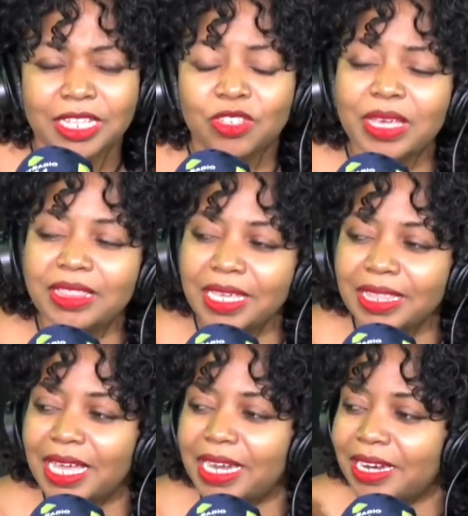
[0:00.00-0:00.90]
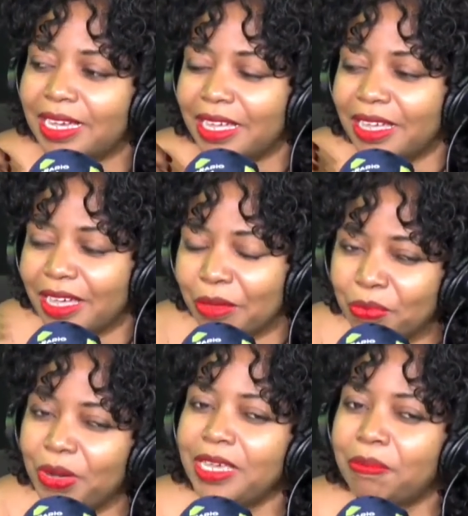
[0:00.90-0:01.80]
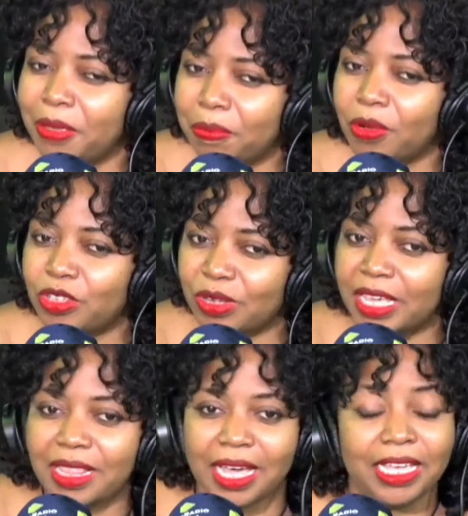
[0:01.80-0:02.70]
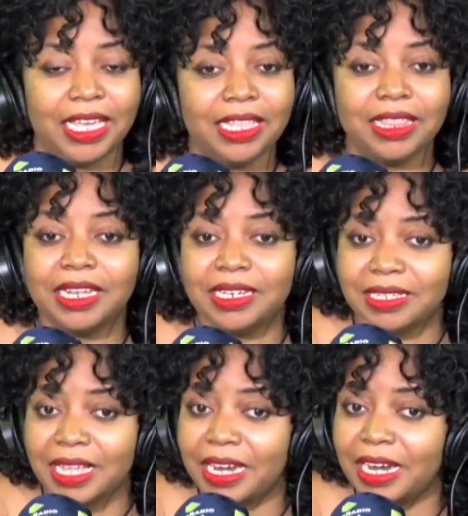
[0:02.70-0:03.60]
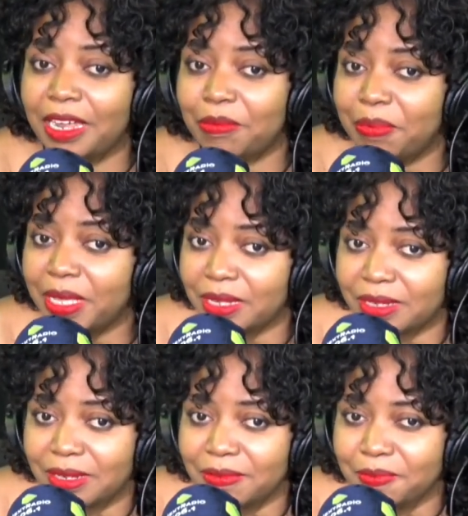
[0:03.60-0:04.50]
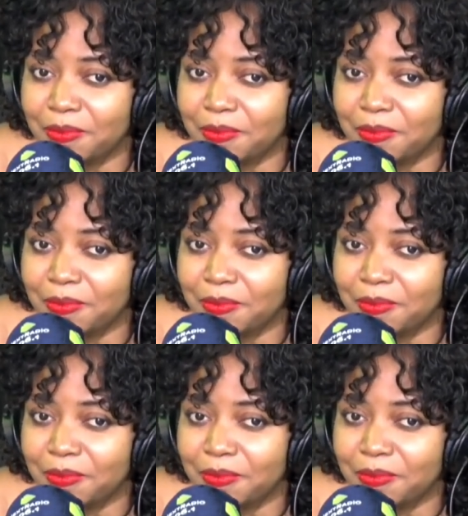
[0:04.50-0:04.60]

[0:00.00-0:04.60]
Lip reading: So I think that bringing people together in the design and build